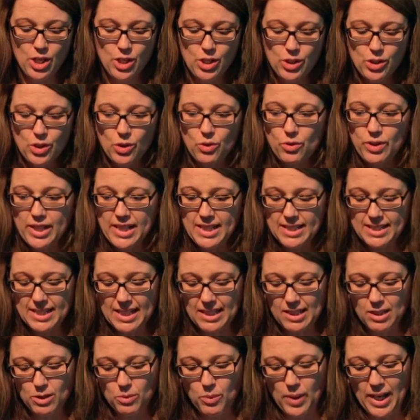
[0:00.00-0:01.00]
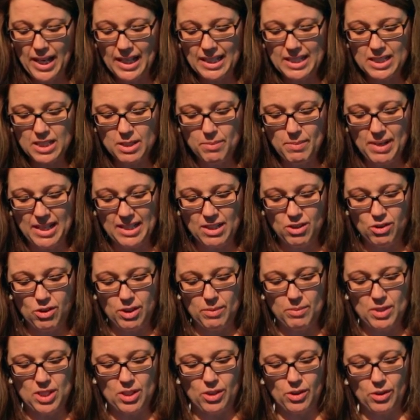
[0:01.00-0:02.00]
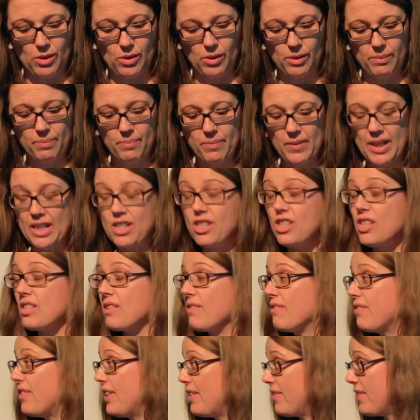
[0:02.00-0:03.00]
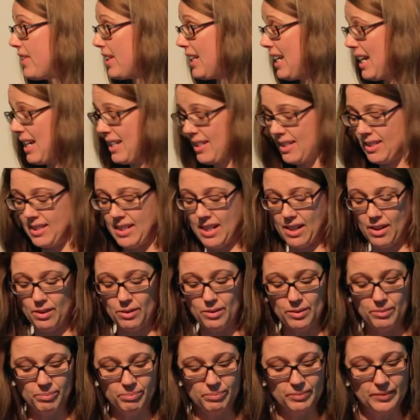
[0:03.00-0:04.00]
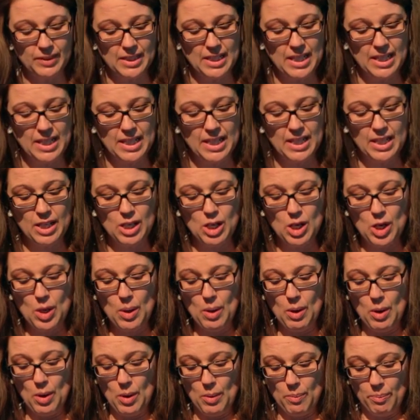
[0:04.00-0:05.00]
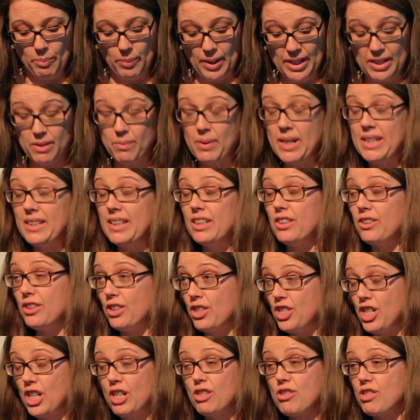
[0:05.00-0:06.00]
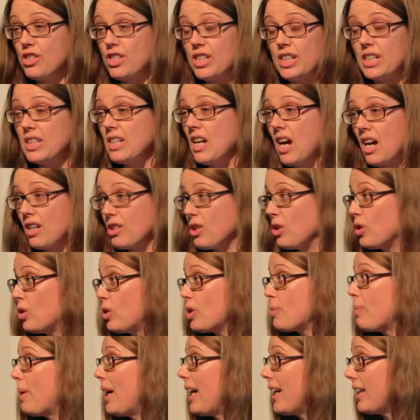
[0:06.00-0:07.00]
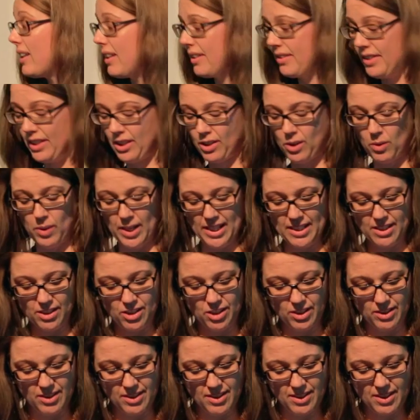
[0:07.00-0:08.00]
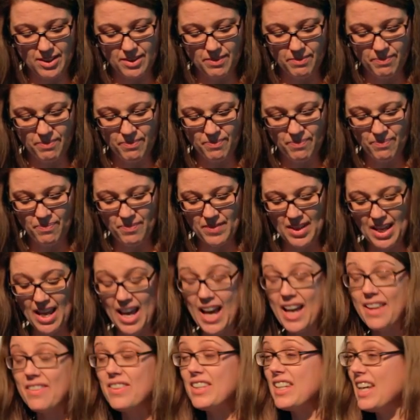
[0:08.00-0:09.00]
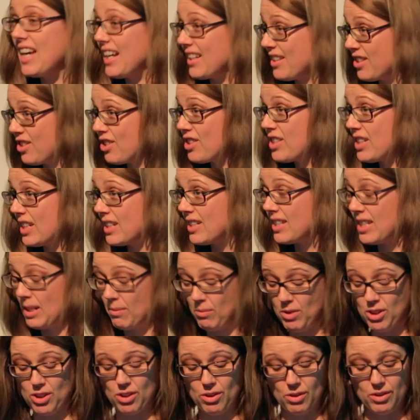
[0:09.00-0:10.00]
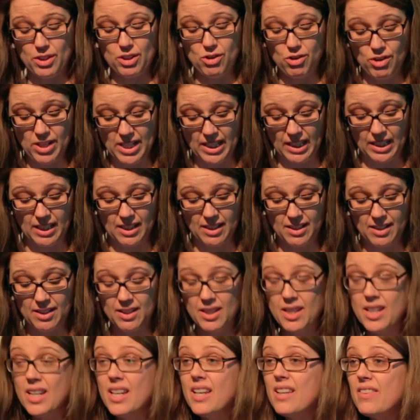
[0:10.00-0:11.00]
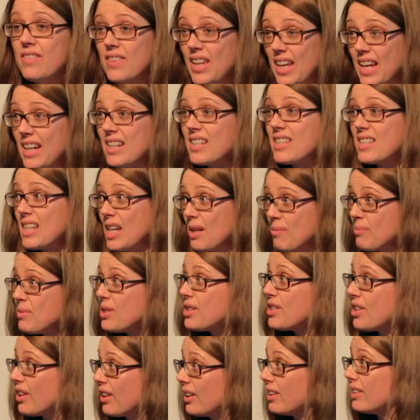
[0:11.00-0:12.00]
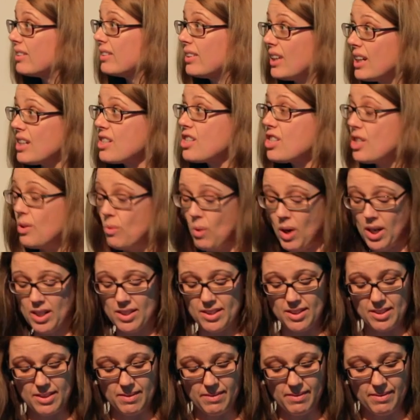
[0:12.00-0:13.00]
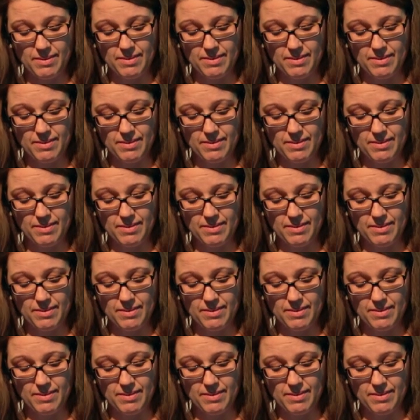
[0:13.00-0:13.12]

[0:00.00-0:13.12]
So Grace settled well into mainstream school, and she's in fifth class now. By the way, the other children did not hold back on their questions, and the answer did seem to do the trick. They accepted her as she was.